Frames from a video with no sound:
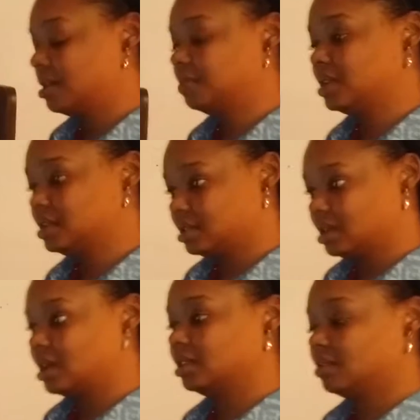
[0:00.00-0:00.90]
gets a
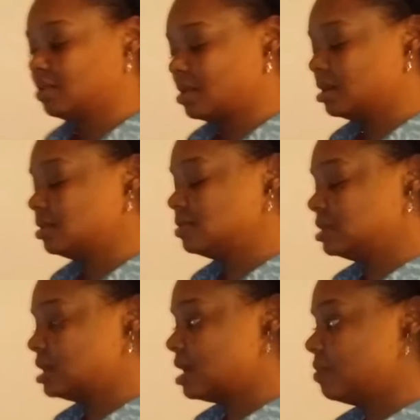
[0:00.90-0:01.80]
catheter-acquired
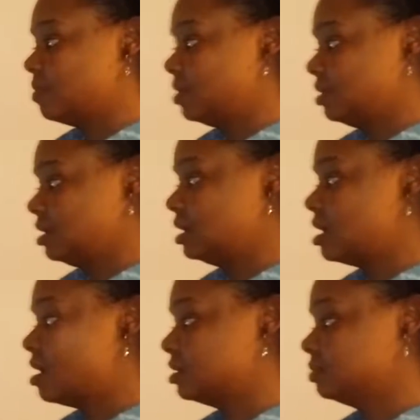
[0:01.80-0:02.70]
UTI in the
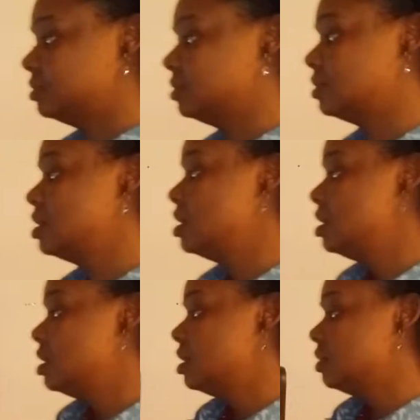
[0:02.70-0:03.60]
hospital,
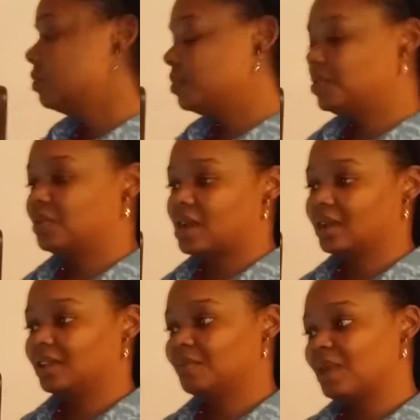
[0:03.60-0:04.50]
we will not
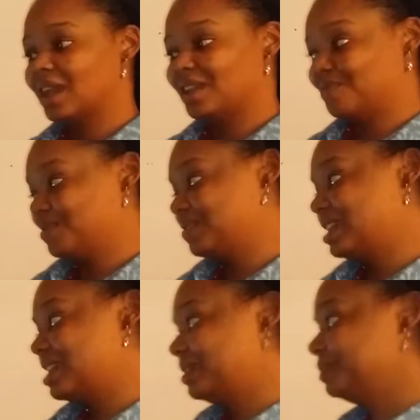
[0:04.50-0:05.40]
get paid for
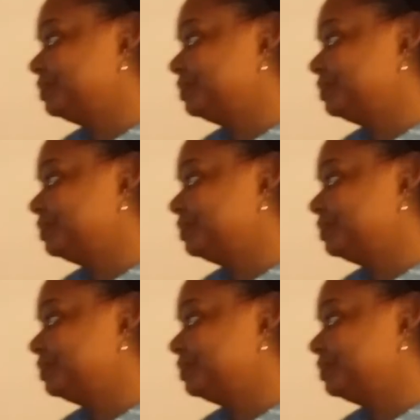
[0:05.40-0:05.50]
that.